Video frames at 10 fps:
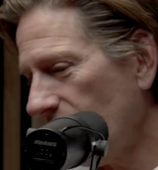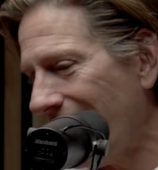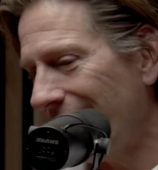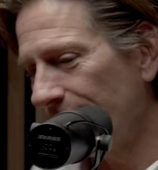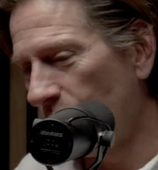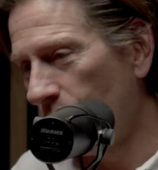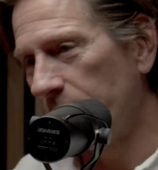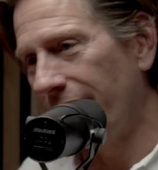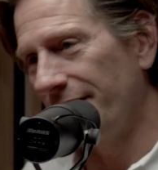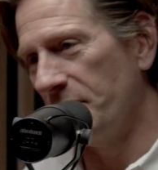and I'm going
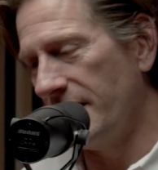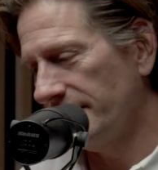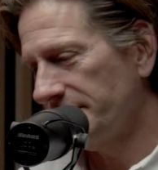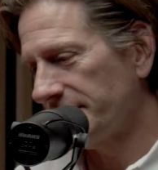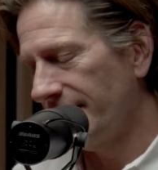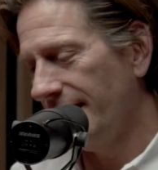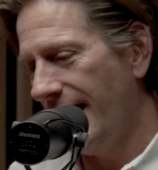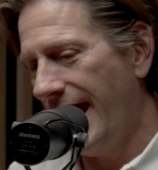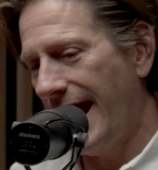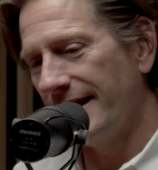by the mosque. Okay.
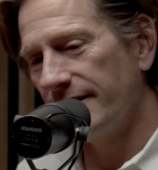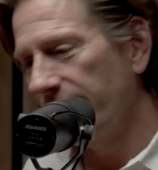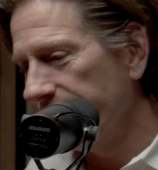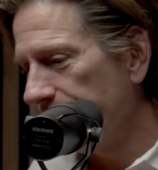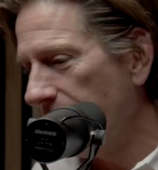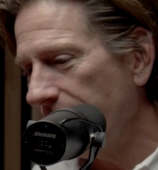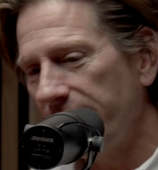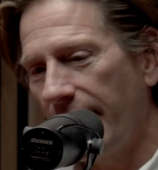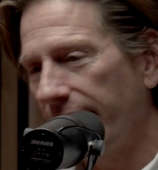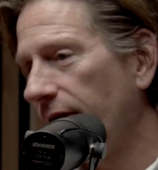And
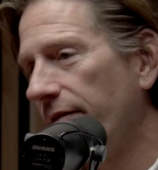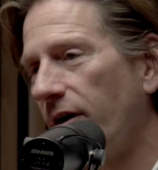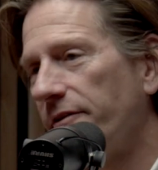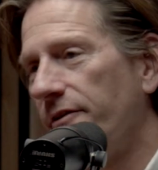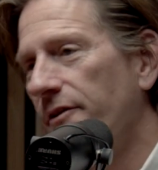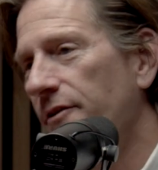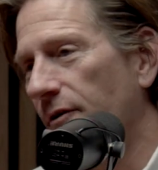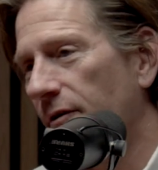maybe I don't have a lot to do.